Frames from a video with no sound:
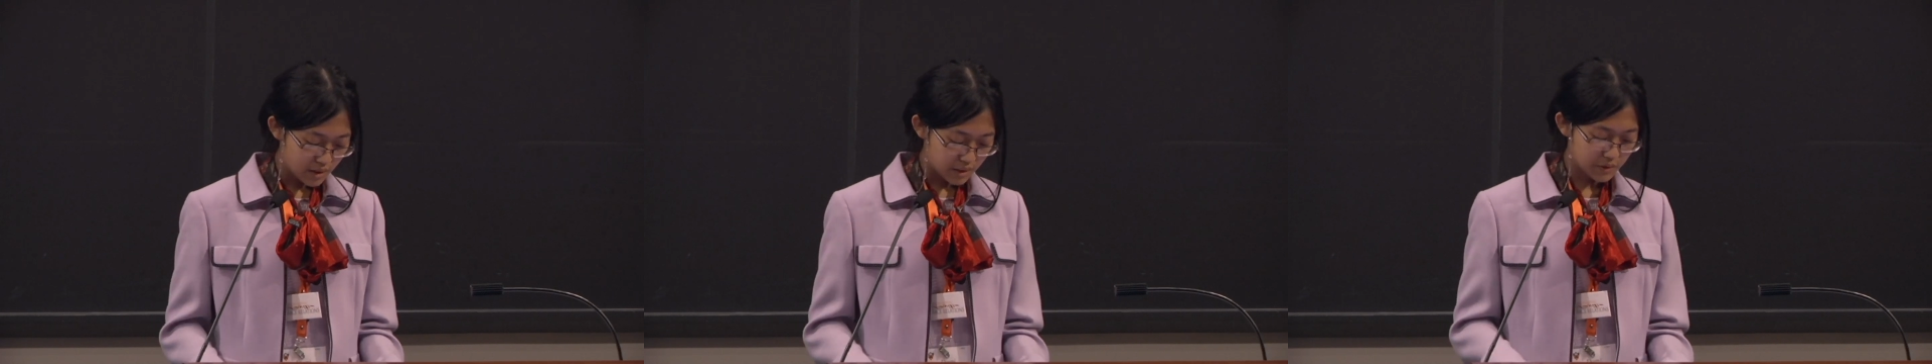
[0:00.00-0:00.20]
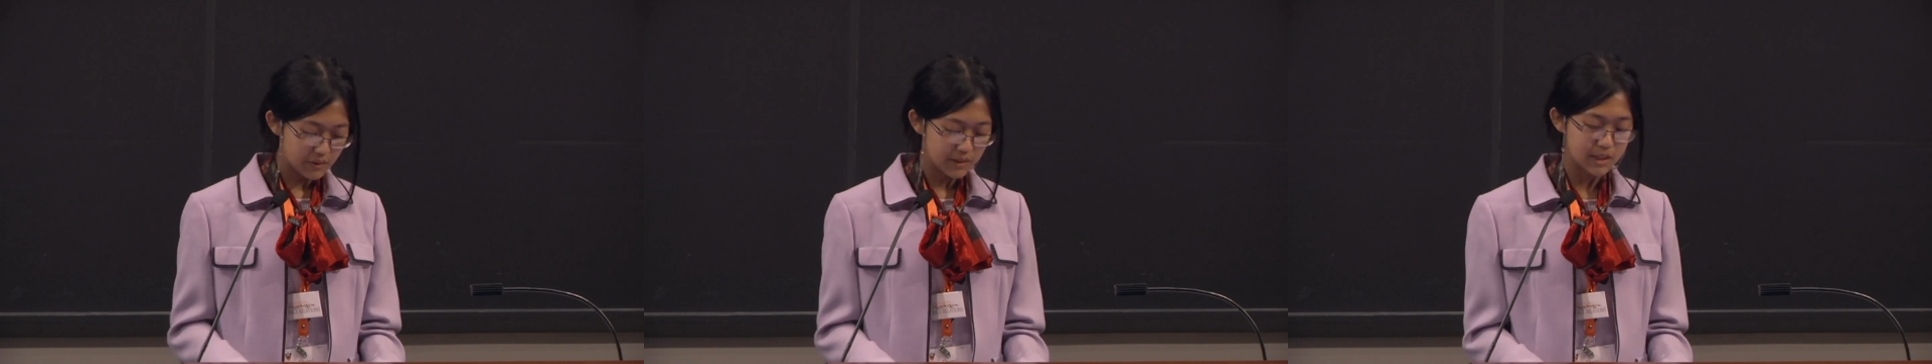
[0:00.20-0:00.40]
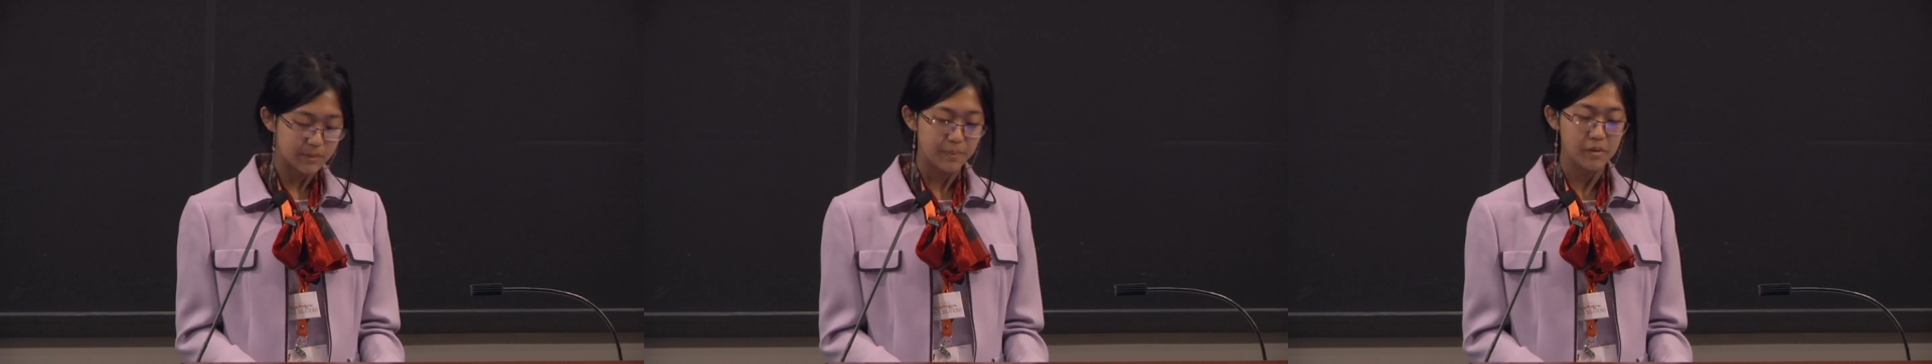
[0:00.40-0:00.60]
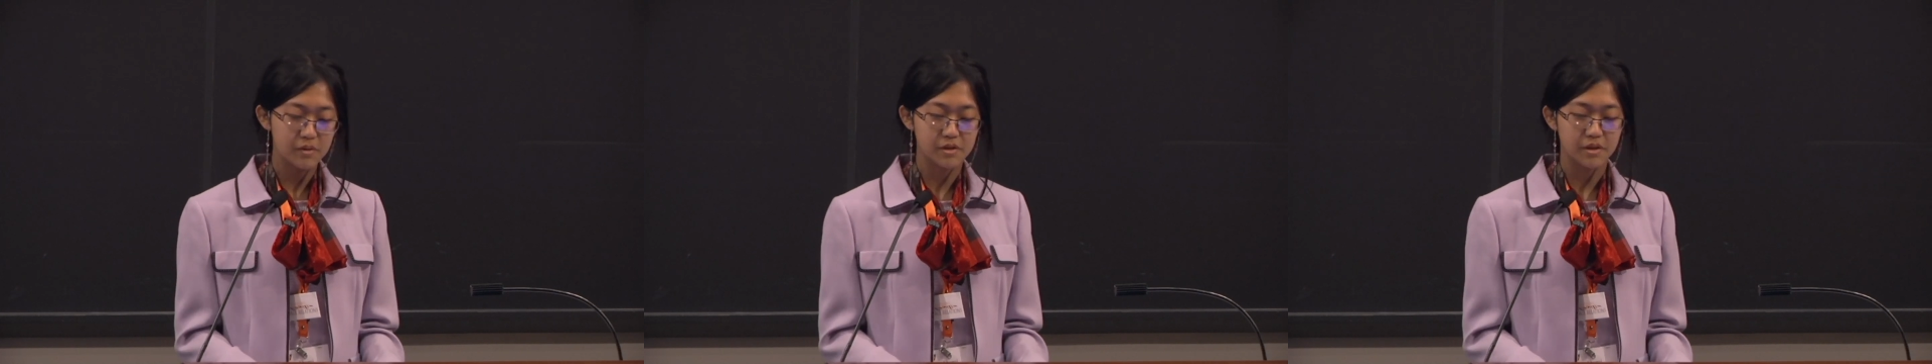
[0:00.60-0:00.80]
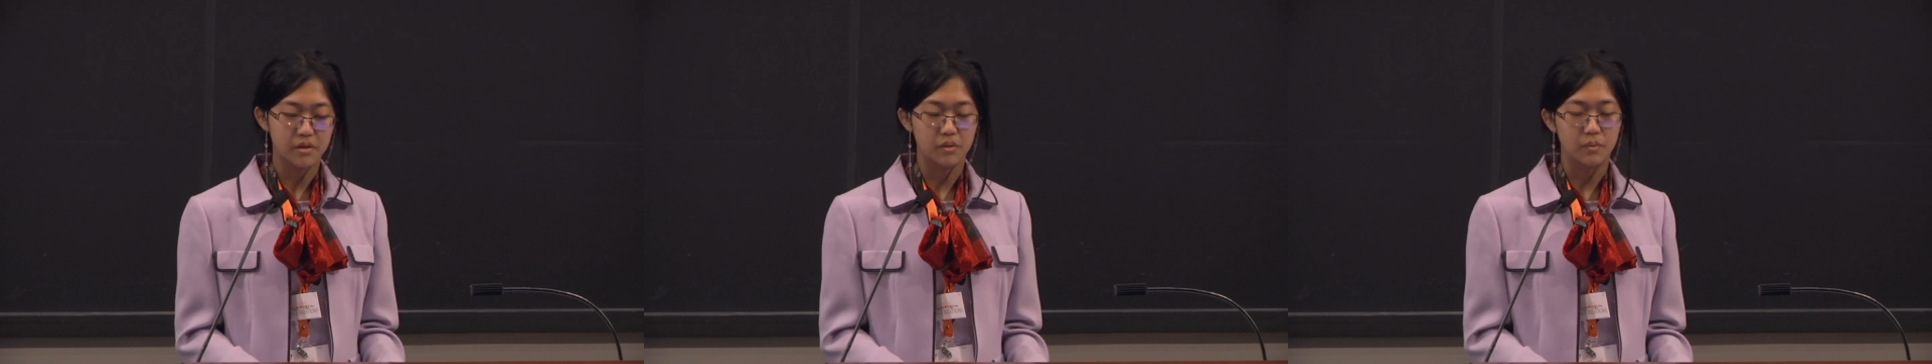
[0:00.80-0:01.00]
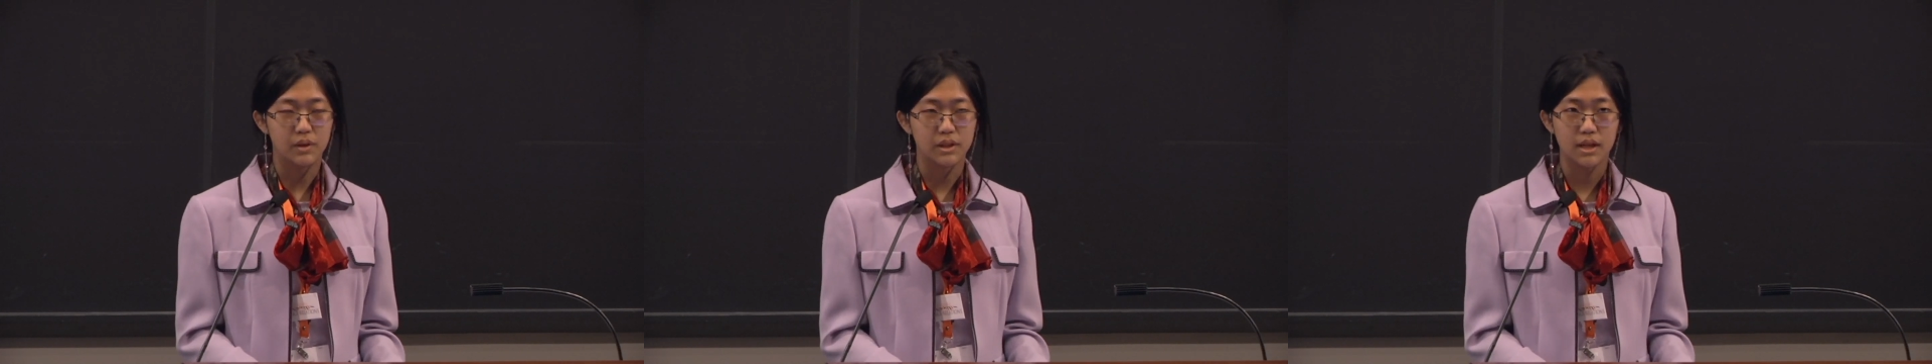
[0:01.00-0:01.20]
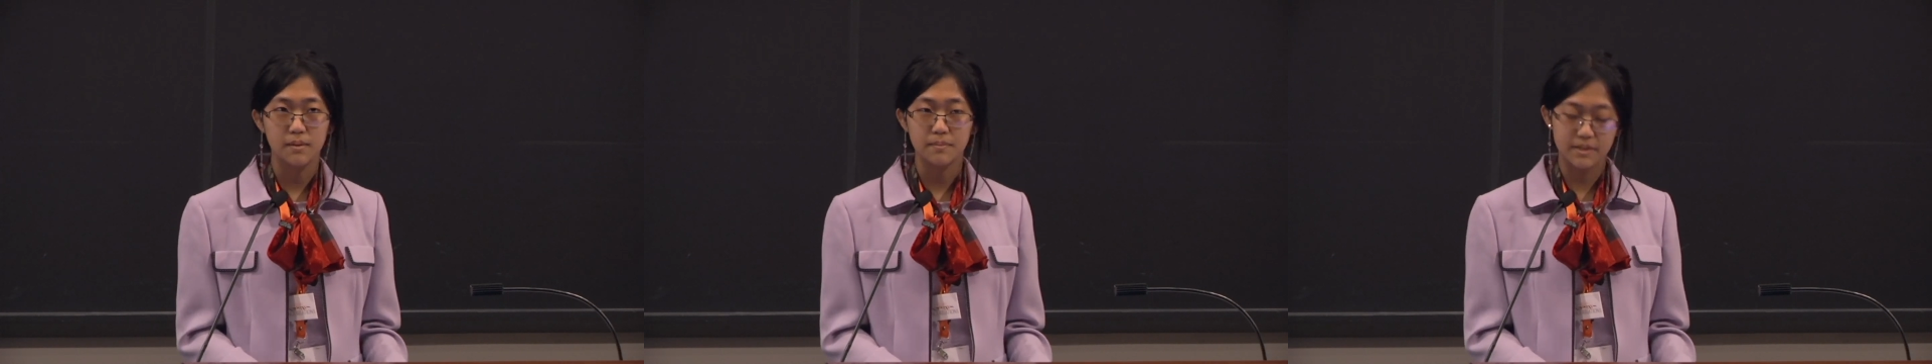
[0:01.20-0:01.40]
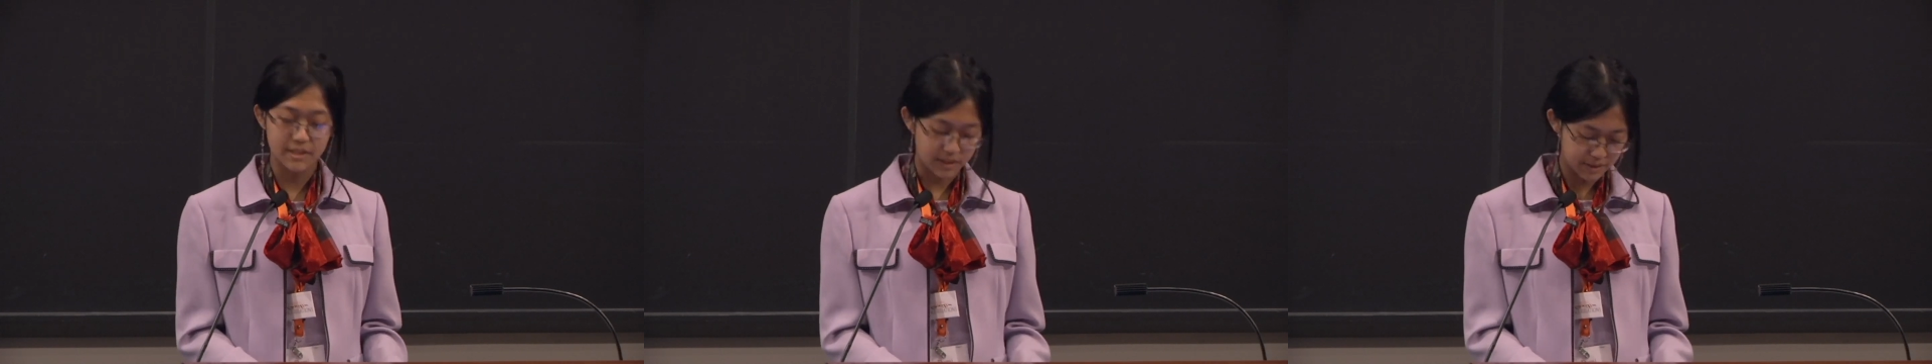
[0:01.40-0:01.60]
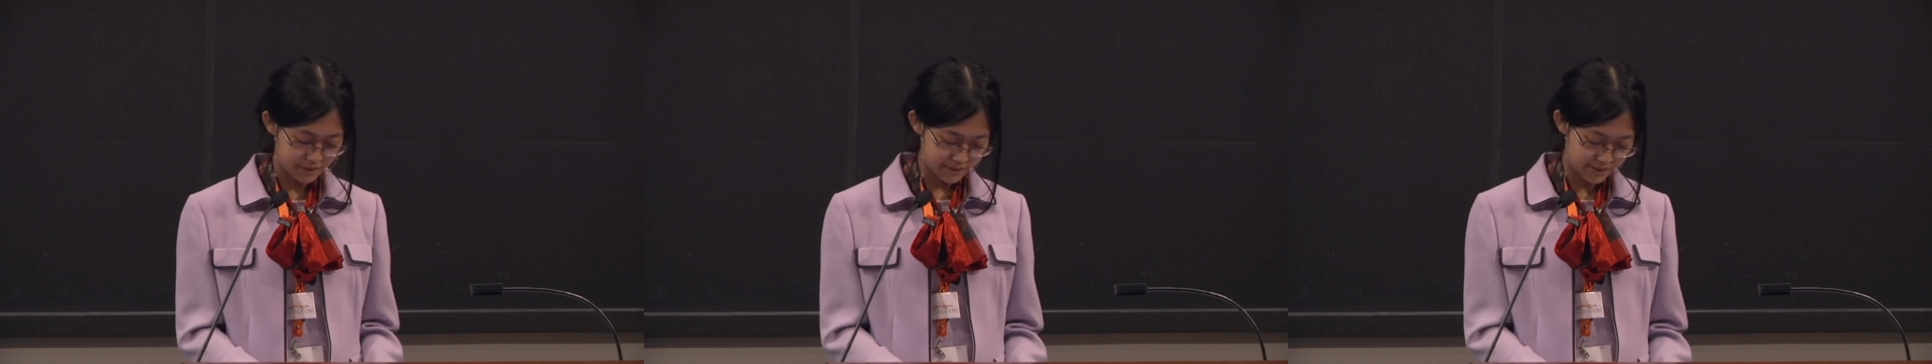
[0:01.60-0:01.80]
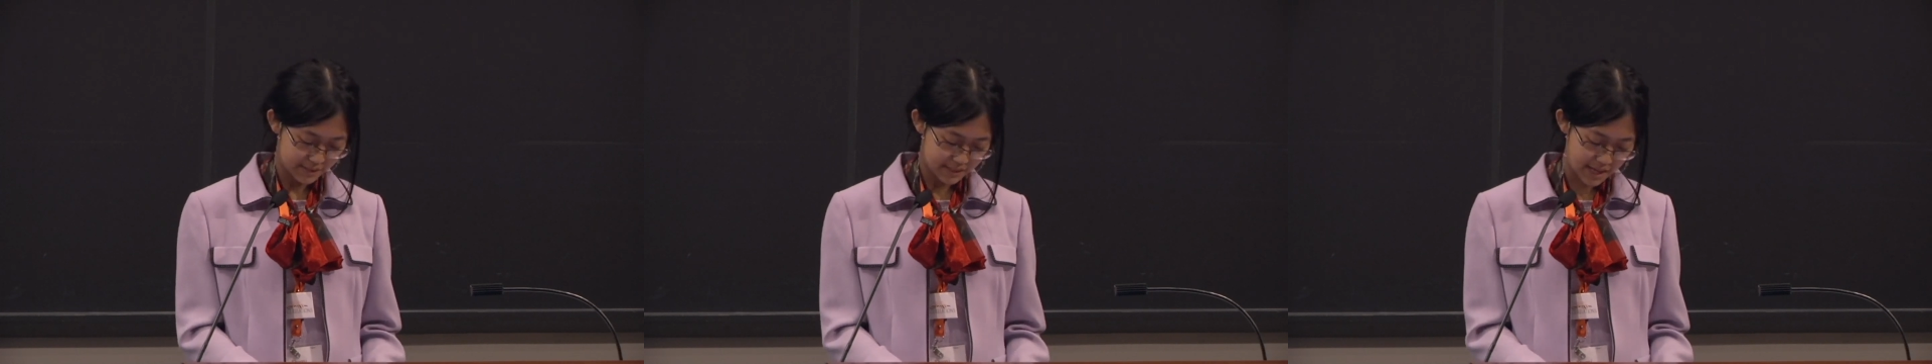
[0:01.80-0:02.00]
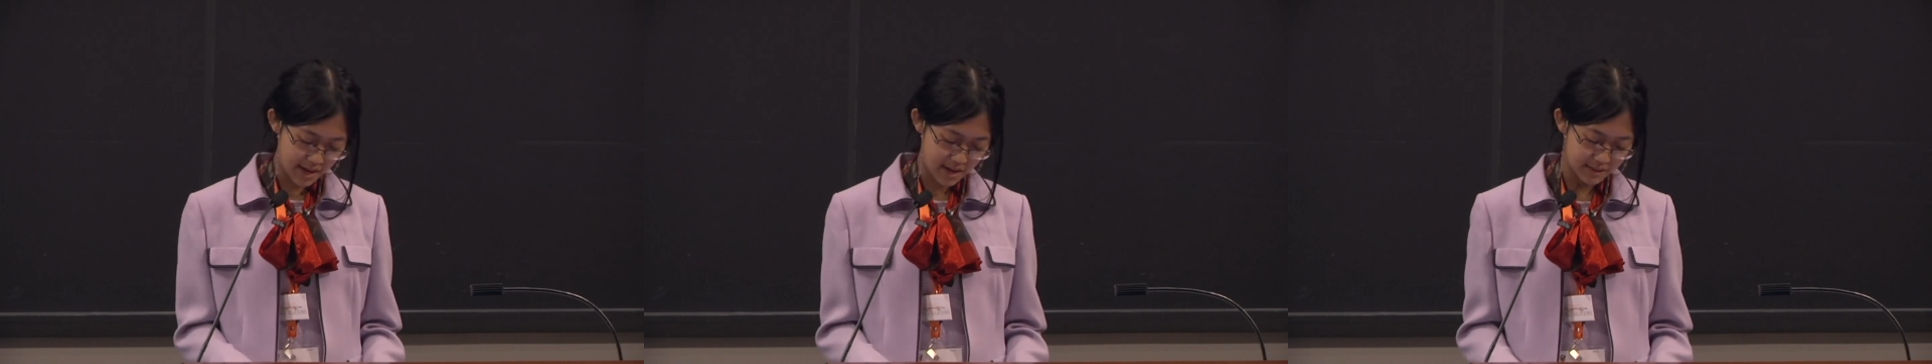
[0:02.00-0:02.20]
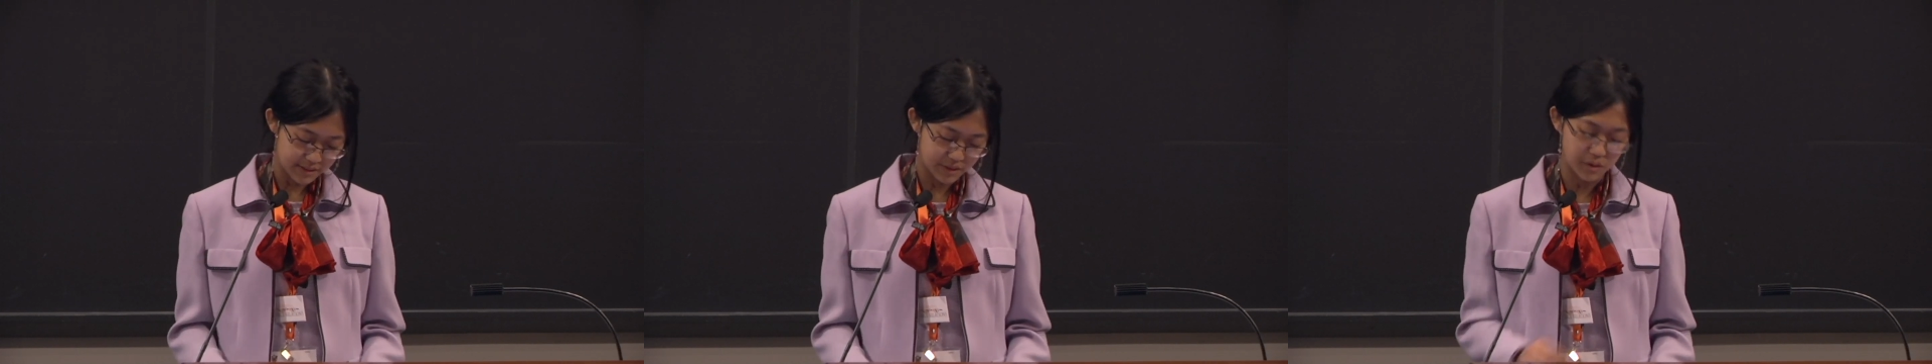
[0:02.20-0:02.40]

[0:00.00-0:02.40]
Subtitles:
Through exposure, one comes to understand